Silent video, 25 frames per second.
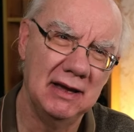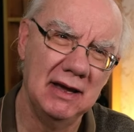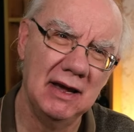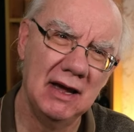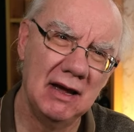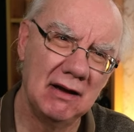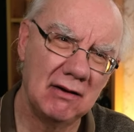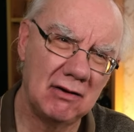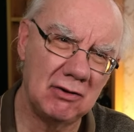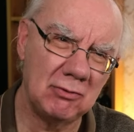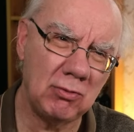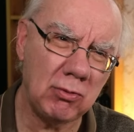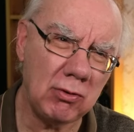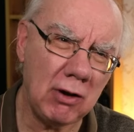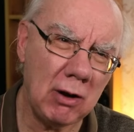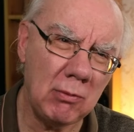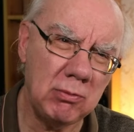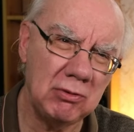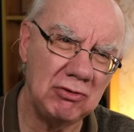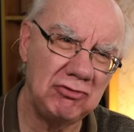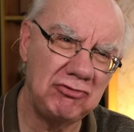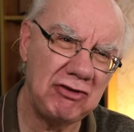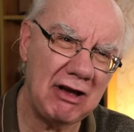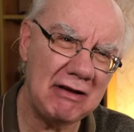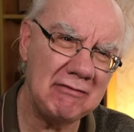Because what I
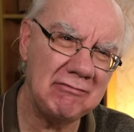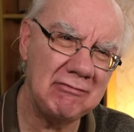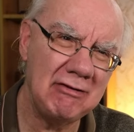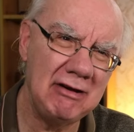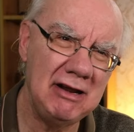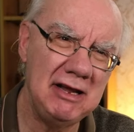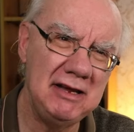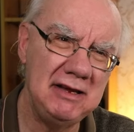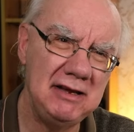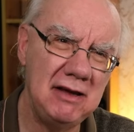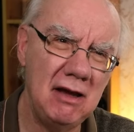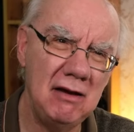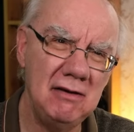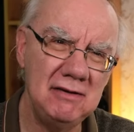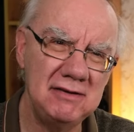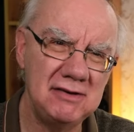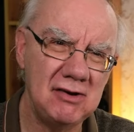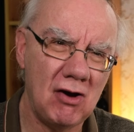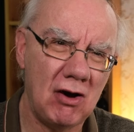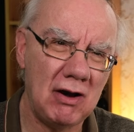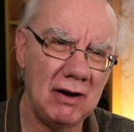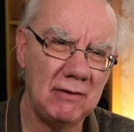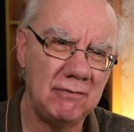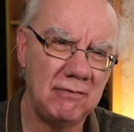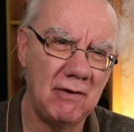would generally use the
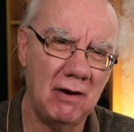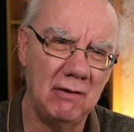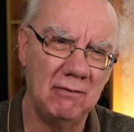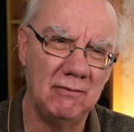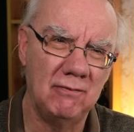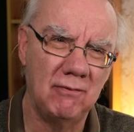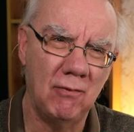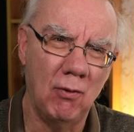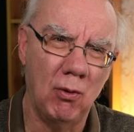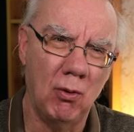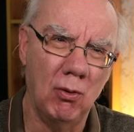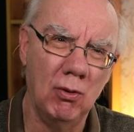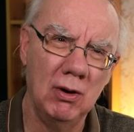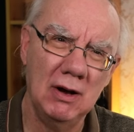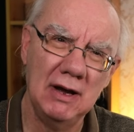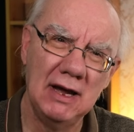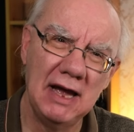iPhone for